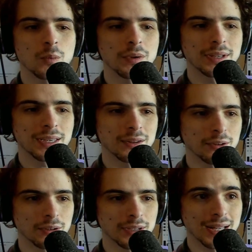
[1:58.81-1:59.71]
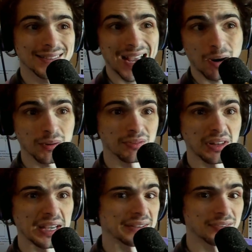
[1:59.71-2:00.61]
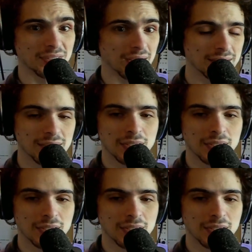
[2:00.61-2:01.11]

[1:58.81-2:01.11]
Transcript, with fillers: when the killer gets out of line of sight